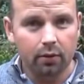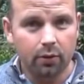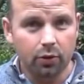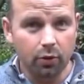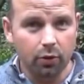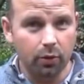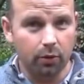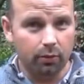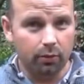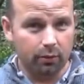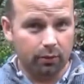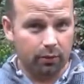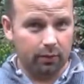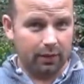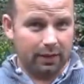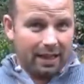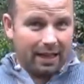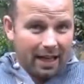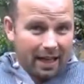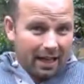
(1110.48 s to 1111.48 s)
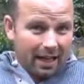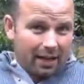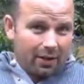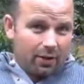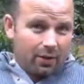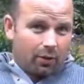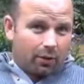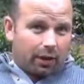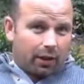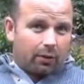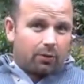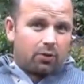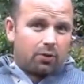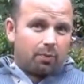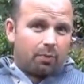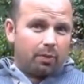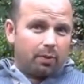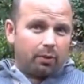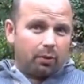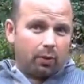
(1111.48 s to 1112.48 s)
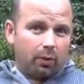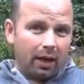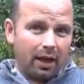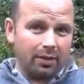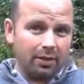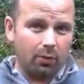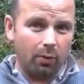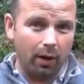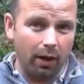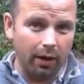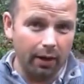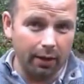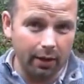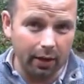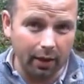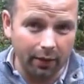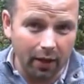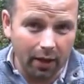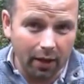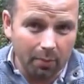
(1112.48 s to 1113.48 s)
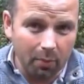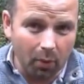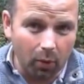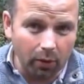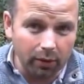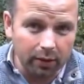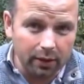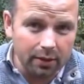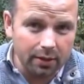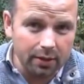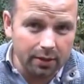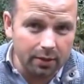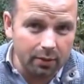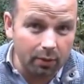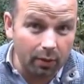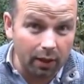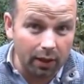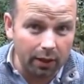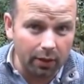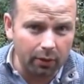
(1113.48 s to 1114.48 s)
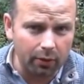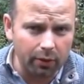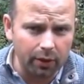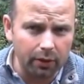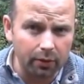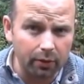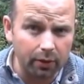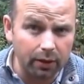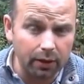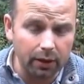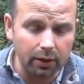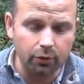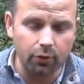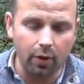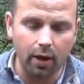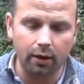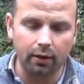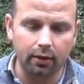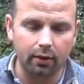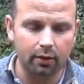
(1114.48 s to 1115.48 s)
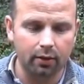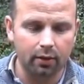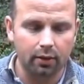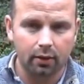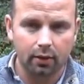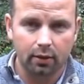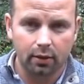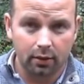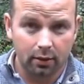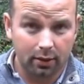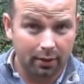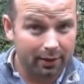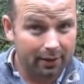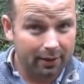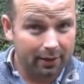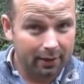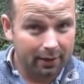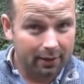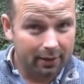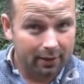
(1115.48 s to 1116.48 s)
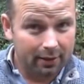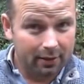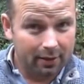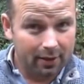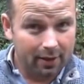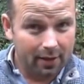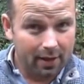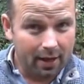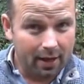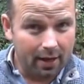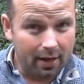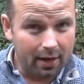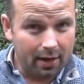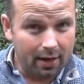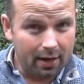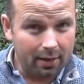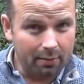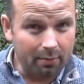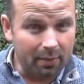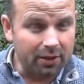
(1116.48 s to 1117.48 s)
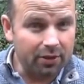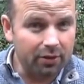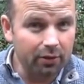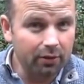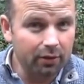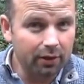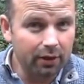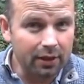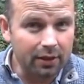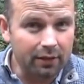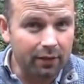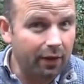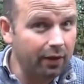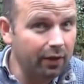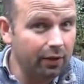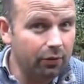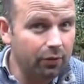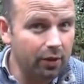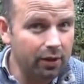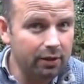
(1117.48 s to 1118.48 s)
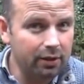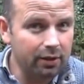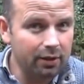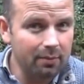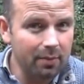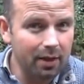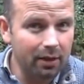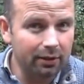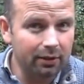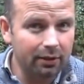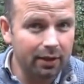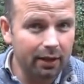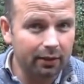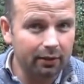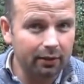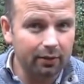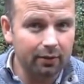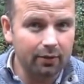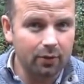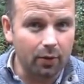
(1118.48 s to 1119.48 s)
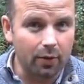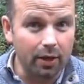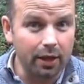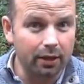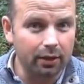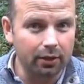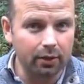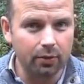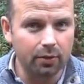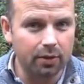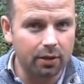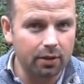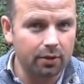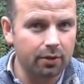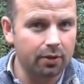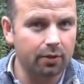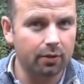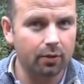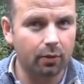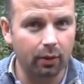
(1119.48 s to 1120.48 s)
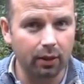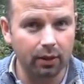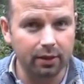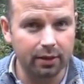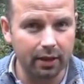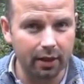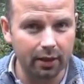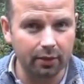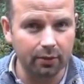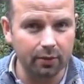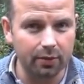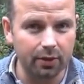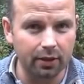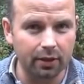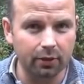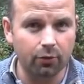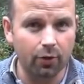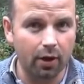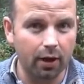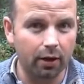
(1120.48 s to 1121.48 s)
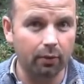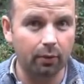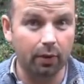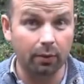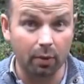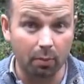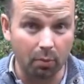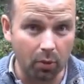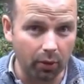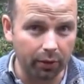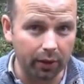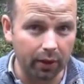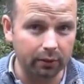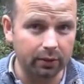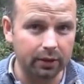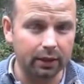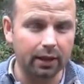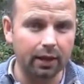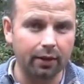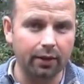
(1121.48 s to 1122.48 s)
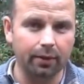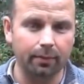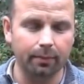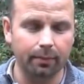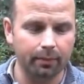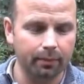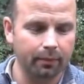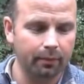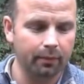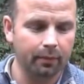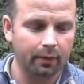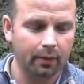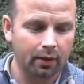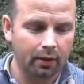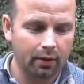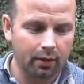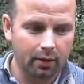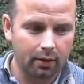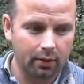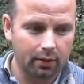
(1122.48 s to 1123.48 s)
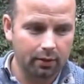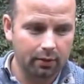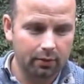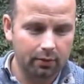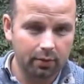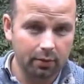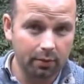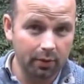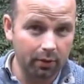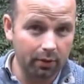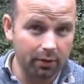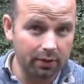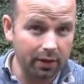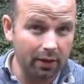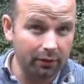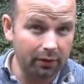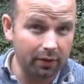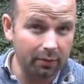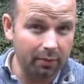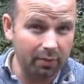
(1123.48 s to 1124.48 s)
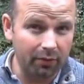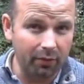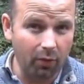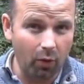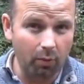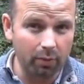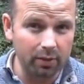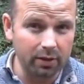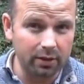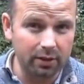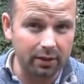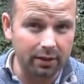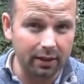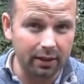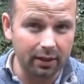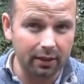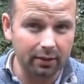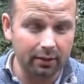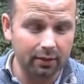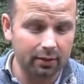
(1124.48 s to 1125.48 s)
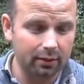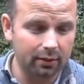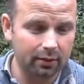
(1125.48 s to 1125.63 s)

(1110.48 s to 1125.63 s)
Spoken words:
So, no doubt some people will ask, why have I bought this when I already own an E-track? My son is very interested in metal detecting, so he can use this whilst I use the E-track when we're both out together. To be honest, after the performance today,